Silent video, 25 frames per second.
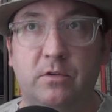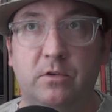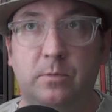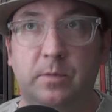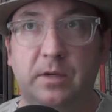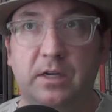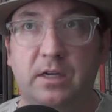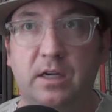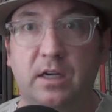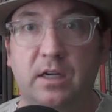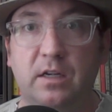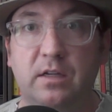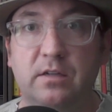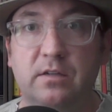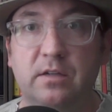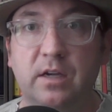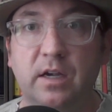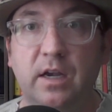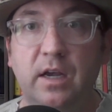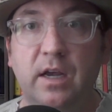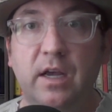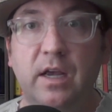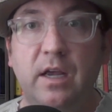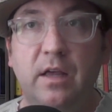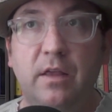because
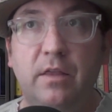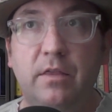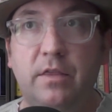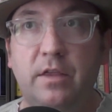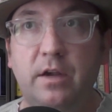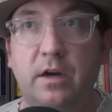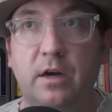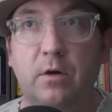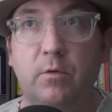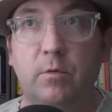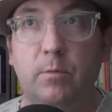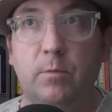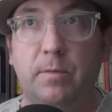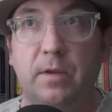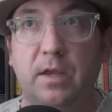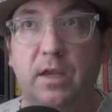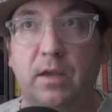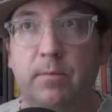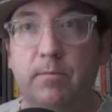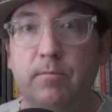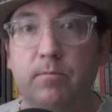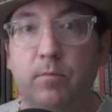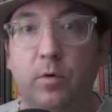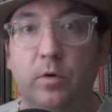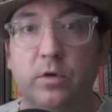there would
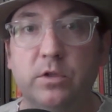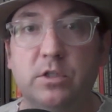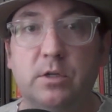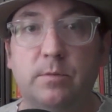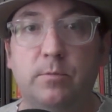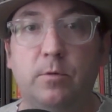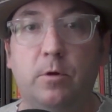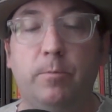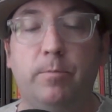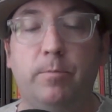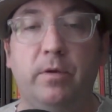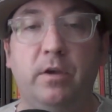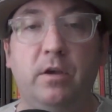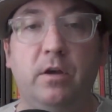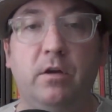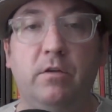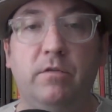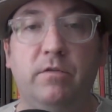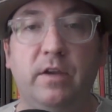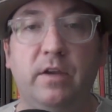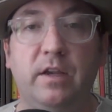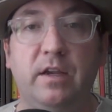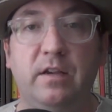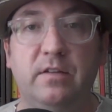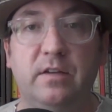be multiple
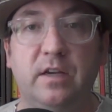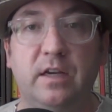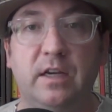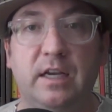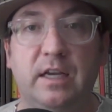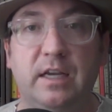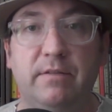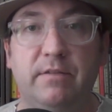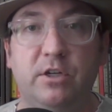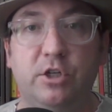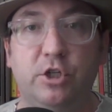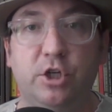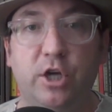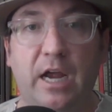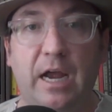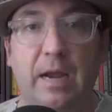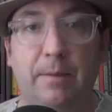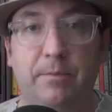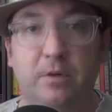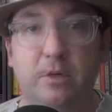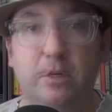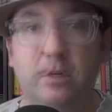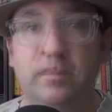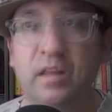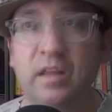POVs in a given
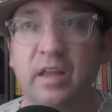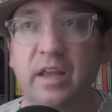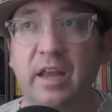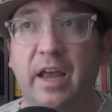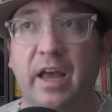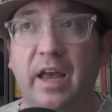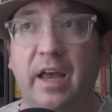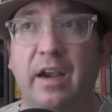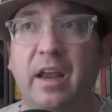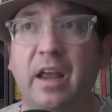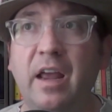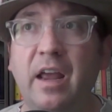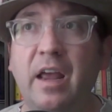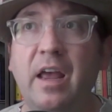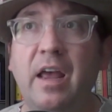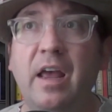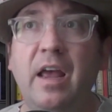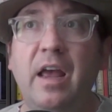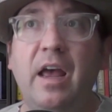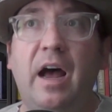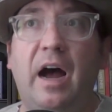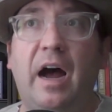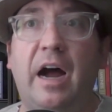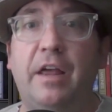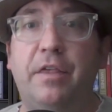chapter. And
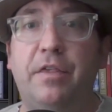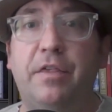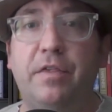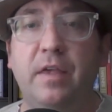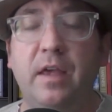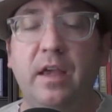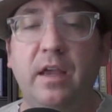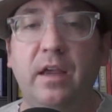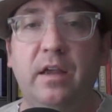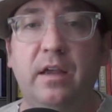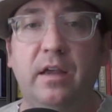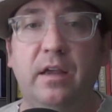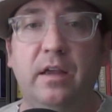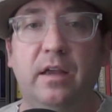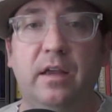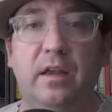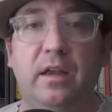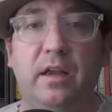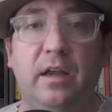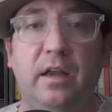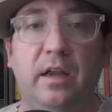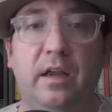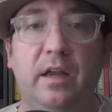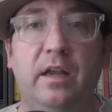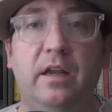I think
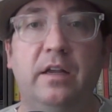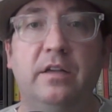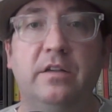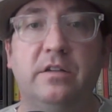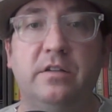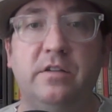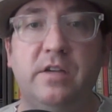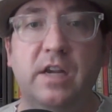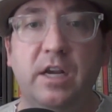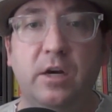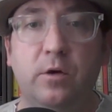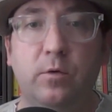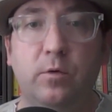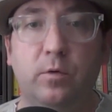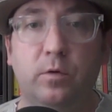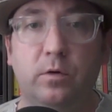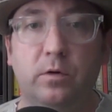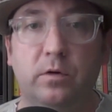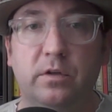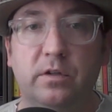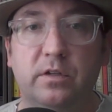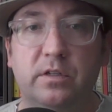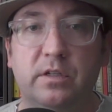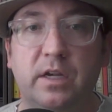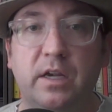in
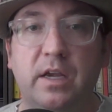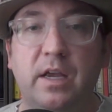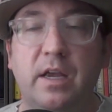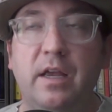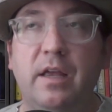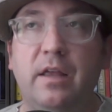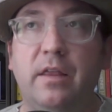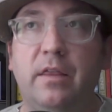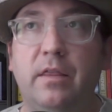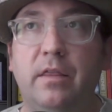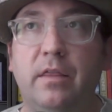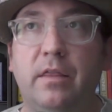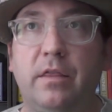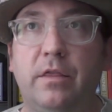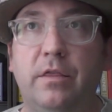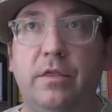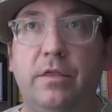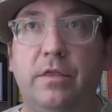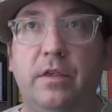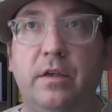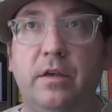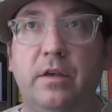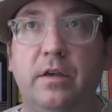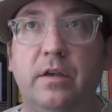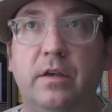sequels,
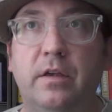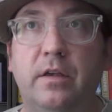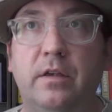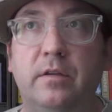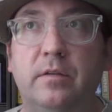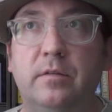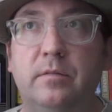the